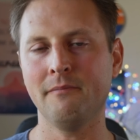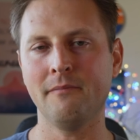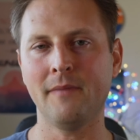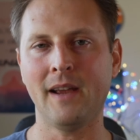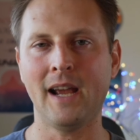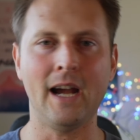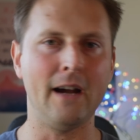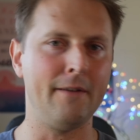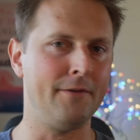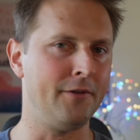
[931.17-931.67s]

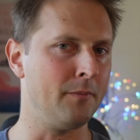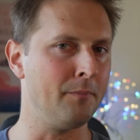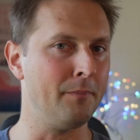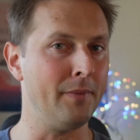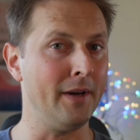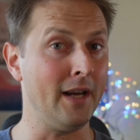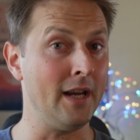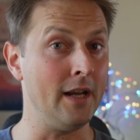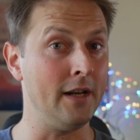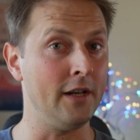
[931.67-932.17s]
have your
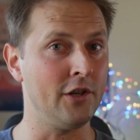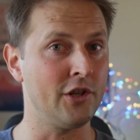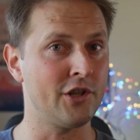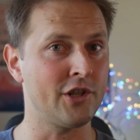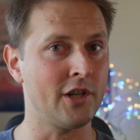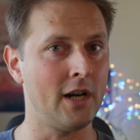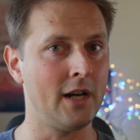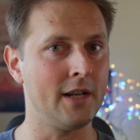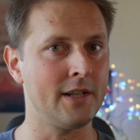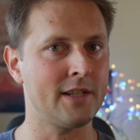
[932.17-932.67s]
beginning
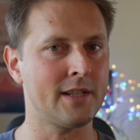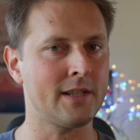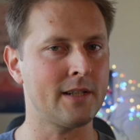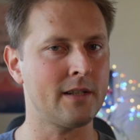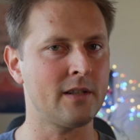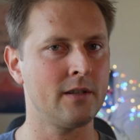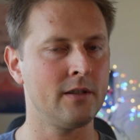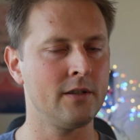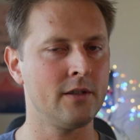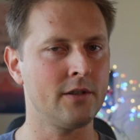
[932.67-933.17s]

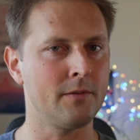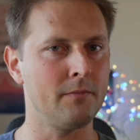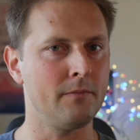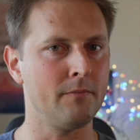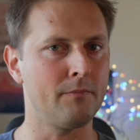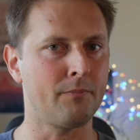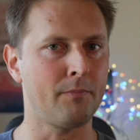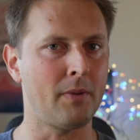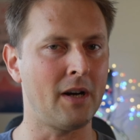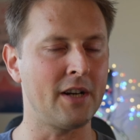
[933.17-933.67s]
shots
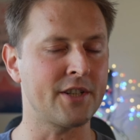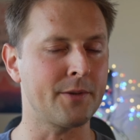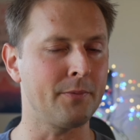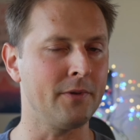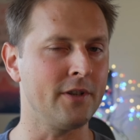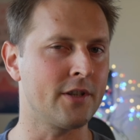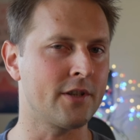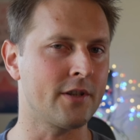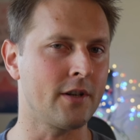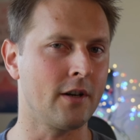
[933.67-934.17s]

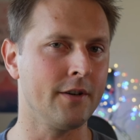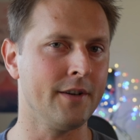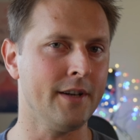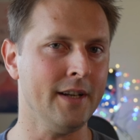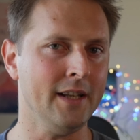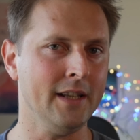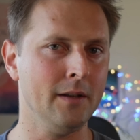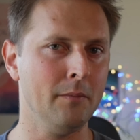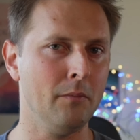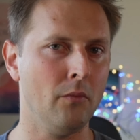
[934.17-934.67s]
possibly start
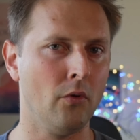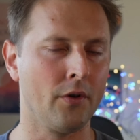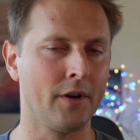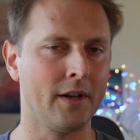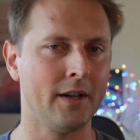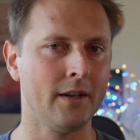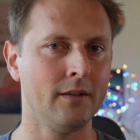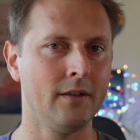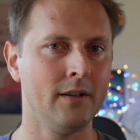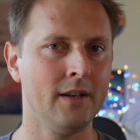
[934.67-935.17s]
in the
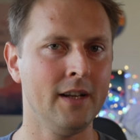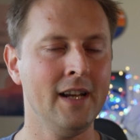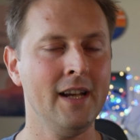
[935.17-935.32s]
morning,